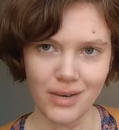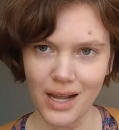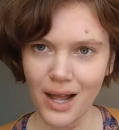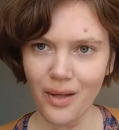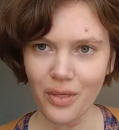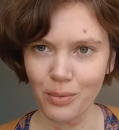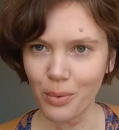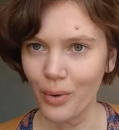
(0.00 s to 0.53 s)

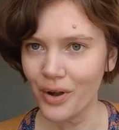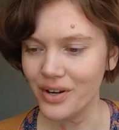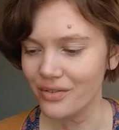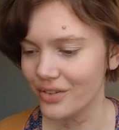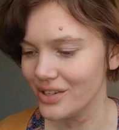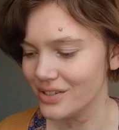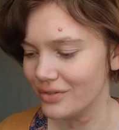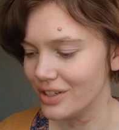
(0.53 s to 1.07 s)
Not the point
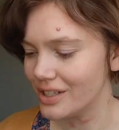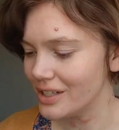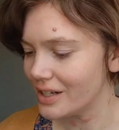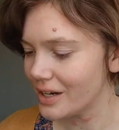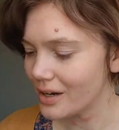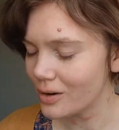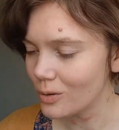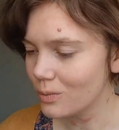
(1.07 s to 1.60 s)
of this
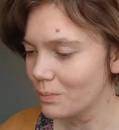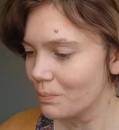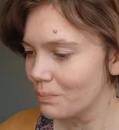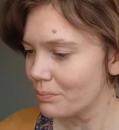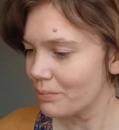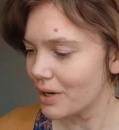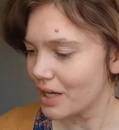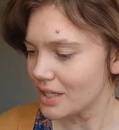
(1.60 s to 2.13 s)
video,
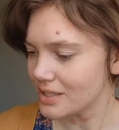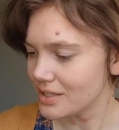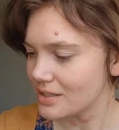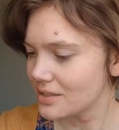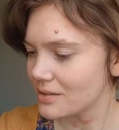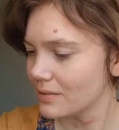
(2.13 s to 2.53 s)
but